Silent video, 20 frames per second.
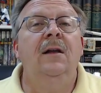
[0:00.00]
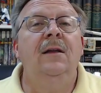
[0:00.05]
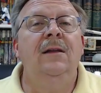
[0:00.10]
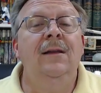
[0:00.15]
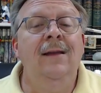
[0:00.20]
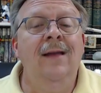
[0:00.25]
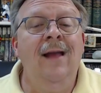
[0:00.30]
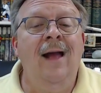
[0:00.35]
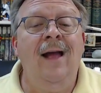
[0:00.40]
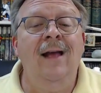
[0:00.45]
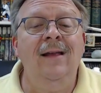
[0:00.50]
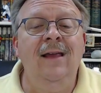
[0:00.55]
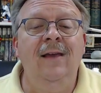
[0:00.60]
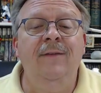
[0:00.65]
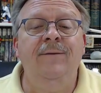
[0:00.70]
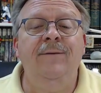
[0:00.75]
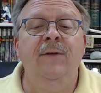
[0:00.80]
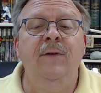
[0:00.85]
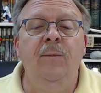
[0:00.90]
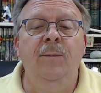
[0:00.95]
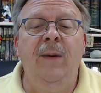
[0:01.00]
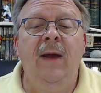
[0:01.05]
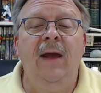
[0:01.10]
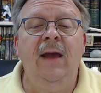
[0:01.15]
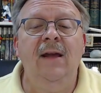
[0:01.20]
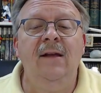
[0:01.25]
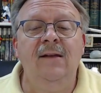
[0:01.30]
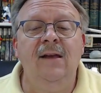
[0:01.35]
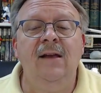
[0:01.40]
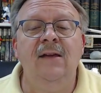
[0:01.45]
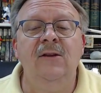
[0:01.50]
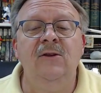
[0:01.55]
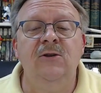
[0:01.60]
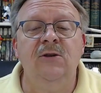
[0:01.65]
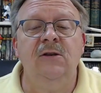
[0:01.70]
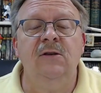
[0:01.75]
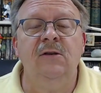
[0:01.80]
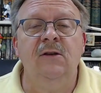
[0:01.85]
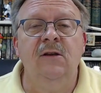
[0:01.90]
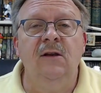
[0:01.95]
Not if you pay
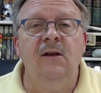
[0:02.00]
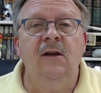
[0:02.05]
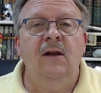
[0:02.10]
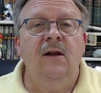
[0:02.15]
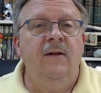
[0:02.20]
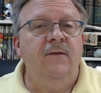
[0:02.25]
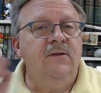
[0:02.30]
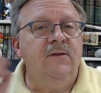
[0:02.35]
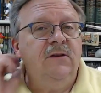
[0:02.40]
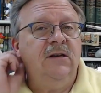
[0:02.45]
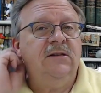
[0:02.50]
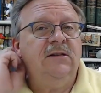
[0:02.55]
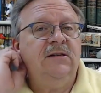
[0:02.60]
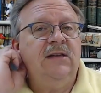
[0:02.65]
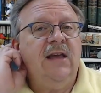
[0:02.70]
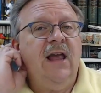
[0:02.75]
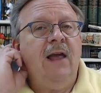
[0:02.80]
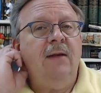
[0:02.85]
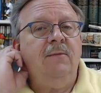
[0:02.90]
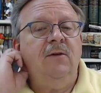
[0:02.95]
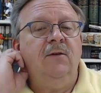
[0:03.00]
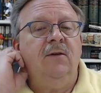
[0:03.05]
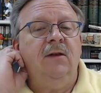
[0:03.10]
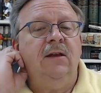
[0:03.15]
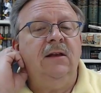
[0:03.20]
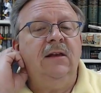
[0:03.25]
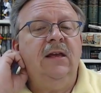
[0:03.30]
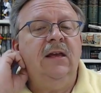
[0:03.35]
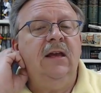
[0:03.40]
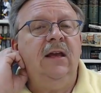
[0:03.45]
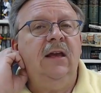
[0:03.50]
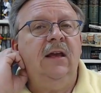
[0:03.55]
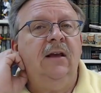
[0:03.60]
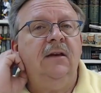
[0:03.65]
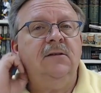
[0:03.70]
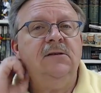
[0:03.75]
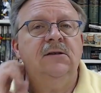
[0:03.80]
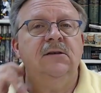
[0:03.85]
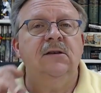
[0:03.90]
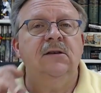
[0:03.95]
attention to Samuel and
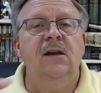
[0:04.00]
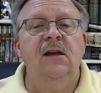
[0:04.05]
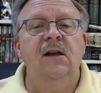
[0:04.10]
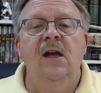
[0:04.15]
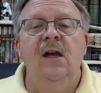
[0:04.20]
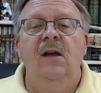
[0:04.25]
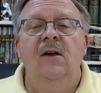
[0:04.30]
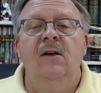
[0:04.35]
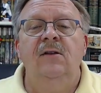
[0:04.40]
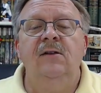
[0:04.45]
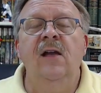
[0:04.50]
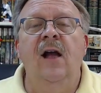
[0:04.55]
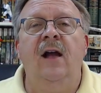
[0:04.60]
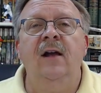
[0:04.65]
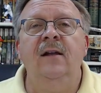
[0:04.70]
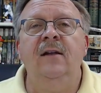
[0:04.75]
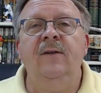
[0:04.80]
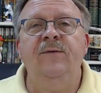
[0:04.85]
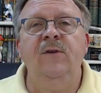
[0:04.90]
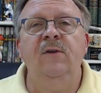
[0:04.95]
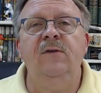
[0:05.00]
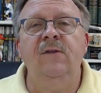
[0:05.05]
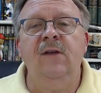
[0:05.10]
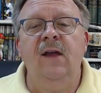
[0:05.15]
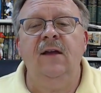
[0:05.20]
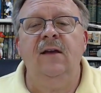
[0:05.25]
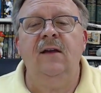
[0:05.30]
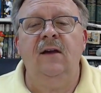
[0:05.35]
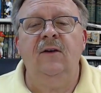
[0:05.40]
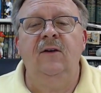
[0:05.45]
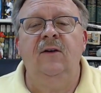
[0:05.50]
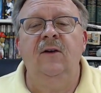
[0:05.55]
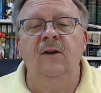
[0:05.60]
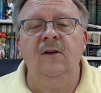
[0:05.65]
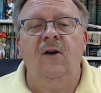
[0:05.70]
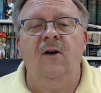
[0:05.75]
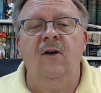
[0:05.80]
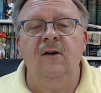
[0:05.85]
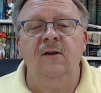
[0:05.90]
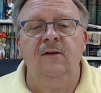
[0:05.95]
Kings. Not if you take a good
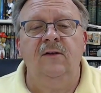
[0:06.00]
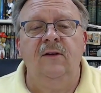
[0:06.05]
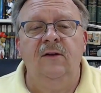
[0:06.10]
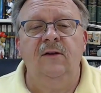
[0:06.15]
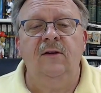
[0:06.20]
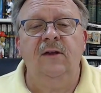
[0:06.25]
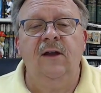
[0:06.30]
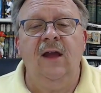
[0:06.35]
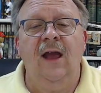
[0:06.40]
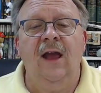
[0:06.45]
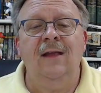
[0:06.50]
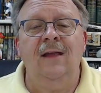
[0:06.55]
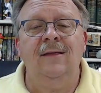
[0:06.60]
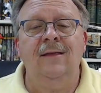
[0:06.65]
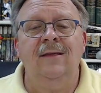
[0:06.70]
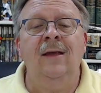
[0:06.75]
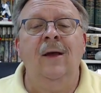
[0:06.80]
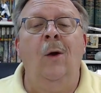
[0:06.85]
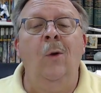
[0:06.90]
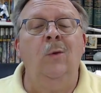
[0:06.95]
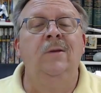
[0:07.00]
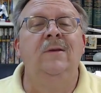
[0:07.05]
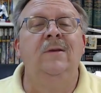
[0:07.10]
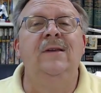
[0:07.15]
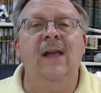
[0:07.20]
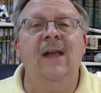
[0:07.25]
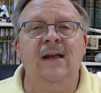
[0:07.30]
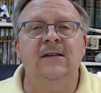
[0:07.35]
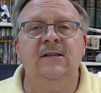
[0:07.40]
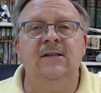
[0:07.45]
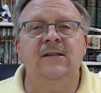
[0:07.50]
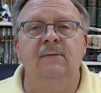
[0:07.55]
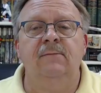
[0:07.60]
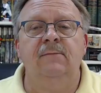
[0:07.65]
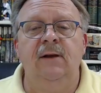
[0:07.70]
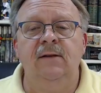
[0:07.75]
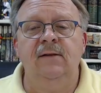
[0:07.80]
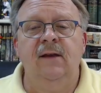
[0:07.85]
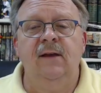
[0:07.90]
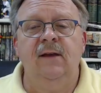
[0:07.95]
hard look at the Old
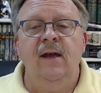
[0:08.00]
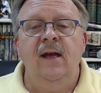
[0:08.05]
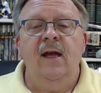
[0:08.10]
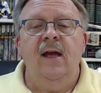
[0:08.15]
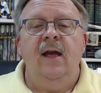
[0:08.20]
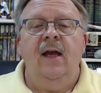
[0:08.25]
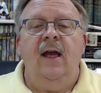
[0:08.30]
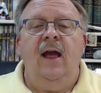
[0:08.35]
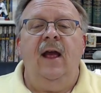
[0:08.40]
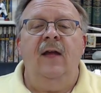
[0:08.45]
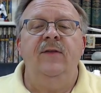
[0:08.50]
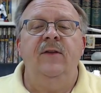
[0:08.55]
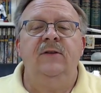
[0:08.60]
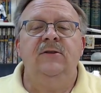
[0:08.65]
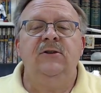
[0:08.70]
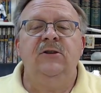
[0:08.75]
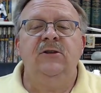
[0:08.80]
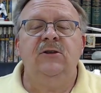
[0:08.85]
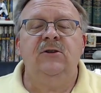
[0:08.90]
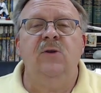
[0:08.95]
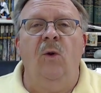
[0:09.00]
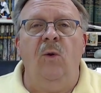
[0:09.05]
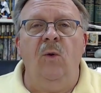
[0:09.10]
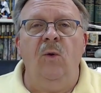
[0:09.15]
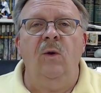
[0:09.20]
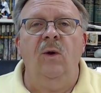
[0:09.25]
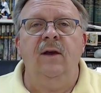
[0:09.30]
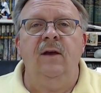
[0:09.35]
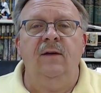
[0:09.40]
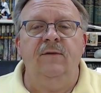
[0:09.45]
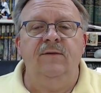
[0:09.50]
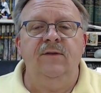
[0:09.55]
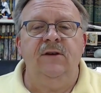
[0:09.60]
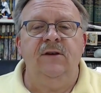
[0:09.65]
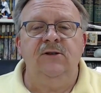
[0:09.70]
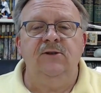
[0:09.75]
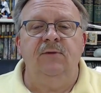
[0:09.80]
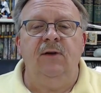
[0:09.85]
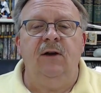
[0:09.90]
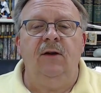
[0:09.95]
Testament and the story of
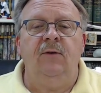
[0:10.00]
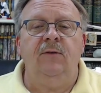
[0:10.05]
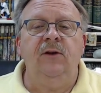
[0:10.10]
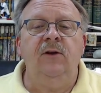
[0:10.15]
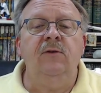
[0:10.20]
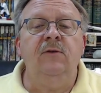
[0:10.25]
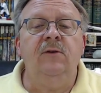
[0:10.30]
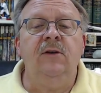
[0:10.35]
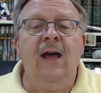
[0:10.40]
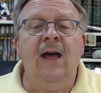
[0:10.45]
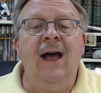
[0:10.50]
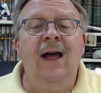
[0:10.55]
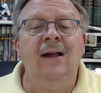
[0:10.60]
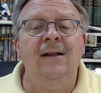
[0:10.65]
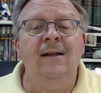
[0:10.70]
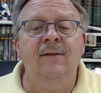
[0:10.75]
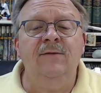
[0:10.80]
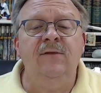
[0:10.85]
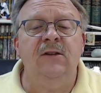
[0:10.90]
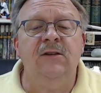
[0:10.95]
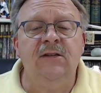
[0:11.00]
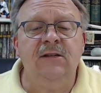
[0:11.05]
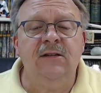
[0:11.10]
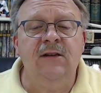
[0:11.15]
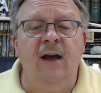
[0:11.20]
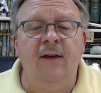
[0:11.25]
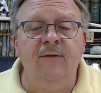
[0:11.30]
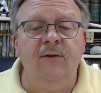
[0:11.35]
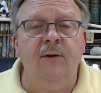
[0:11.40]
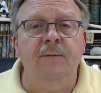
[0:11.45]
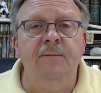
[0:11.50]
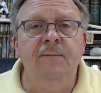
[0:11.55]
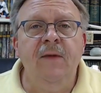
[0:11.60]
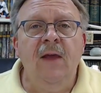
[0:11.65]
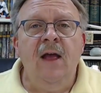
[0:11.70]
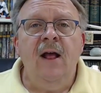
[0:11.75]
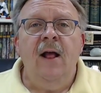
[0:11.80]
Israel. You kind of discover